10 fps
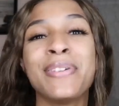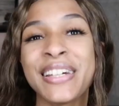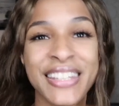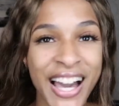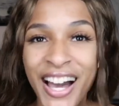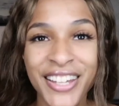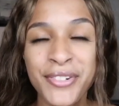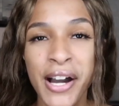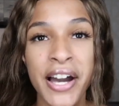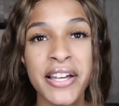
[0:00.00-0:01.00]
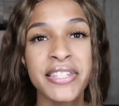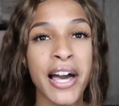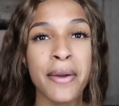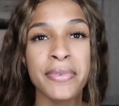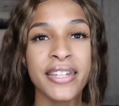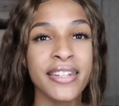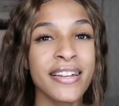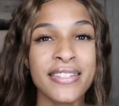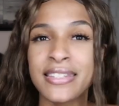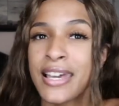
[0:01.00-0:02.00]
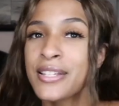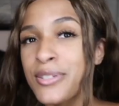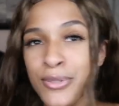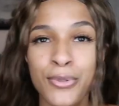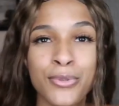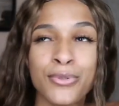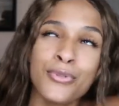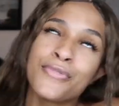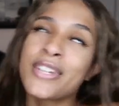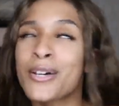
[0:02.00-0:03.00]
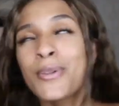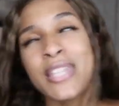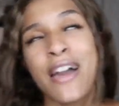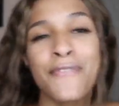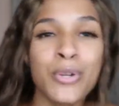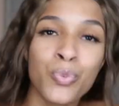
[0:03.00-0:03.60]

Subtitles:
But yeah, you guys, I mean, stay tuned. New videos every